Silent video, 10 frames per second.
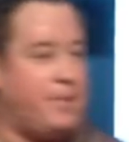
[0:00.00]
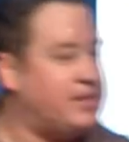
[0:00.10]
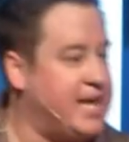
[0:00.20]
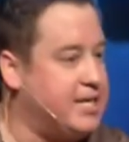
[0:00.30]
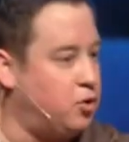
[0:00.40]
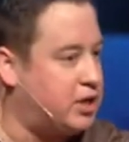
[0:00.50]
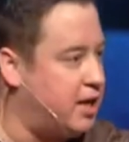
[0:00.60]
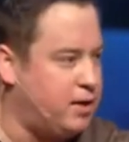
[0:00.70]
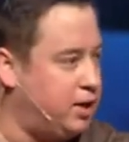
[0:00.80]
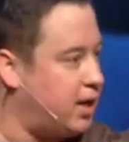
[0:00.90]
not saying don't
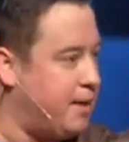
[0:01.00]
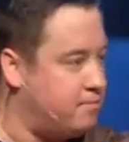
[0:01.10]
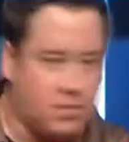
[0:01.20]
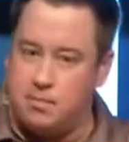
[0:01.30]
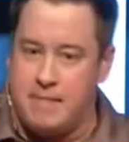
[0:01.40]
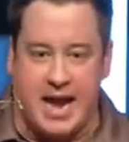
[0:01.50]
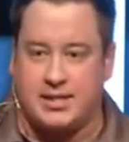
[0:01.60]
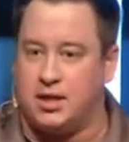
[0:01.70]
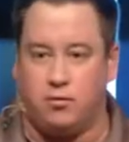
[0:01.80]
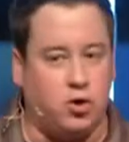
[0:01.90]
get, look, I'm, Mac's
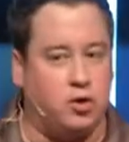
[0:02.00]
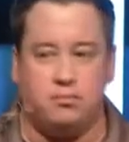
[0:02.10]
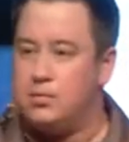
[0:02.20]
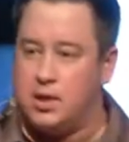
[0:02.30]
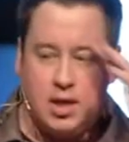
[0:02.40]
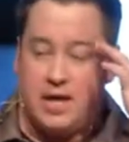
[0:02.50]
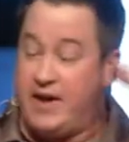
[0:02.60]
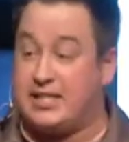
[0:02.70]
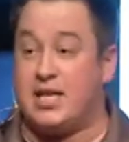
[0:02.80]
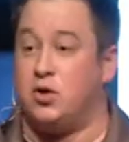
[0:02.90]
in the room. If
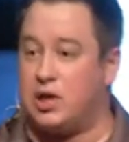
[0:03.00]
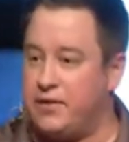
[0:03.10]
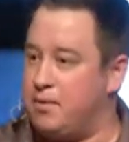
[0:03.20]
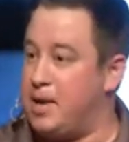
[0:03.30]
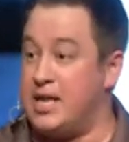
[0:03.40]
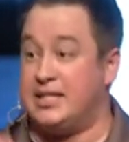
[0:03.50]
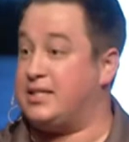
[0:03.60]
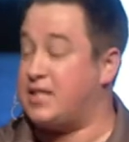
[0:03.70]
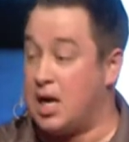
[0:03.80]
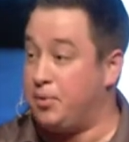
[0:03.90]
I say don't give your money, that's a
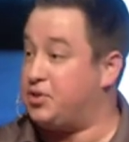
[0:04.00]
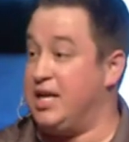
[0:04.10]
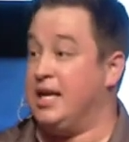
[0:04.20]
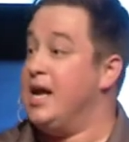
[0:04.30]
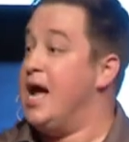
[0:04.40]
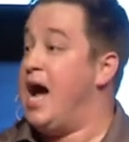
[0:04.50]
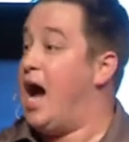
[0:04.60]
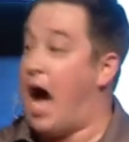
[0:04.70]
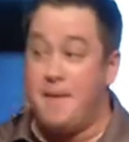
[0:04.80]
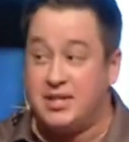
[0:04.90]
terrible thing.
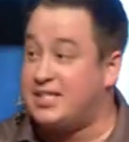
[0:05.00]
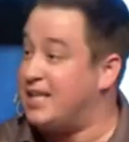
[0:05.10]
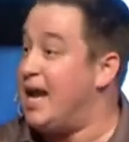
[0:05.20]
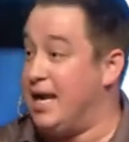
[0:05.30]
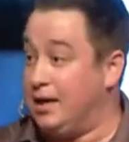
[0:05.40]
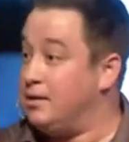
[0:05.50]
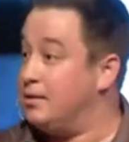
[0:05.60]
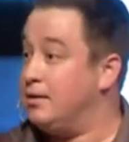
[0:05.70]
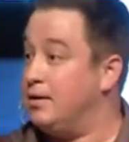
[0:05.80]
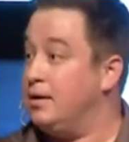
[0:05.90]
I'm just saying
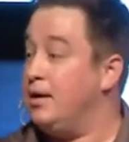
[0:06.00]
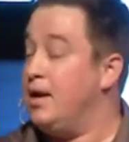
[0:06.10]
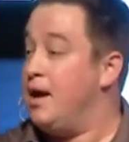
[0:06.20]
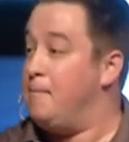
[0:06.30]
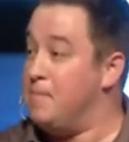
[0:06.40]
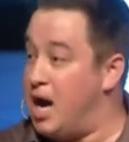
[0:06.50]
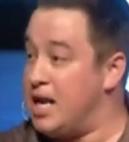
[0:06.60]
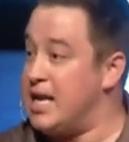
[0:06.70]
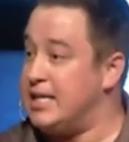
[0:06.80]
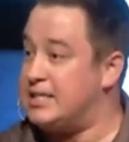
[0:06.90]

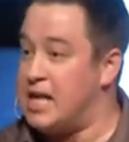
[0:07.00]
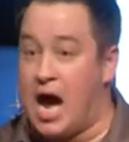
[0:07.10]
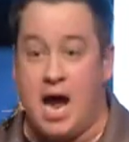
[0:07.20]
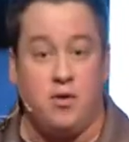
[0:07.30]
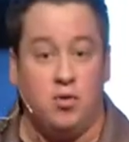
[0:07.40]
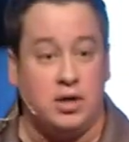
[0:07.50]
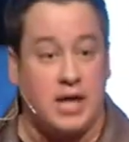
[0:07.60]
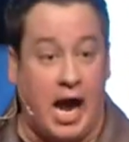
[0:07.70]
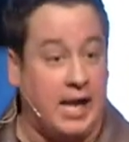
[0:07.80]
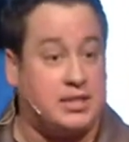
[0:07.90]
money is not
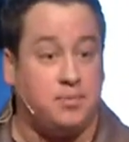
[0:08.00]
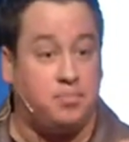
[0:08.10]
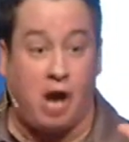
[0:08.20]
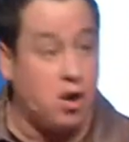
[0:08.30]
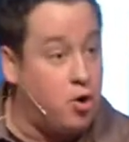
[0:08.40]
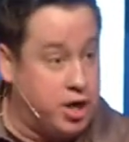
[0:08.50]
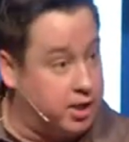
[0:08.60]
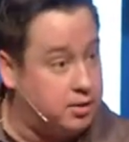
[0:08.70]
God's priority.